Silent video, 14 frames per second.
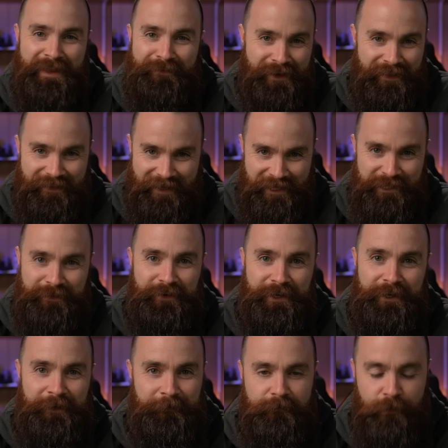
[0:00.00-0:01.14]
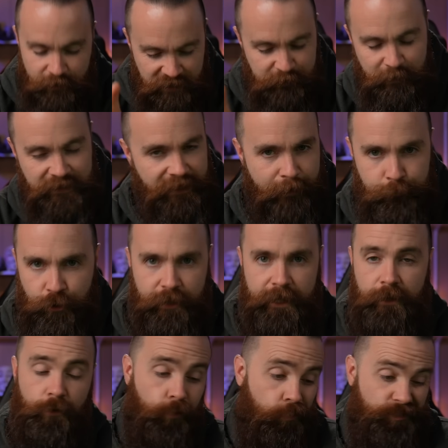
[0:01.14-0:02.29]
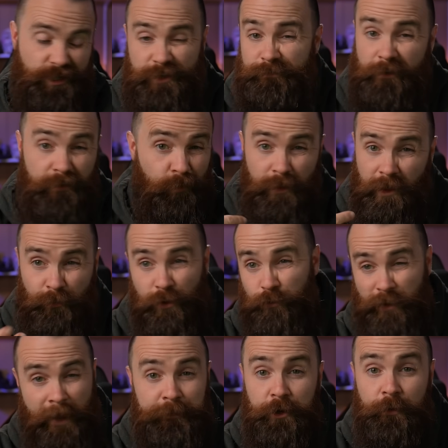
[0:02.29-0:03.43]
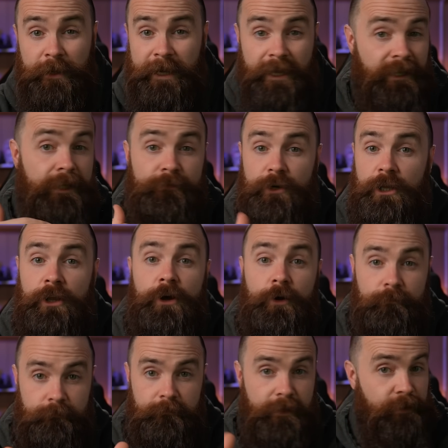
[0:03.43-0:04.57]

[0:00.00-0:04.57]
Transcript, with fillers: fun things for you. You can spend time learning it or just follow along with what I'm doing and leave it alone.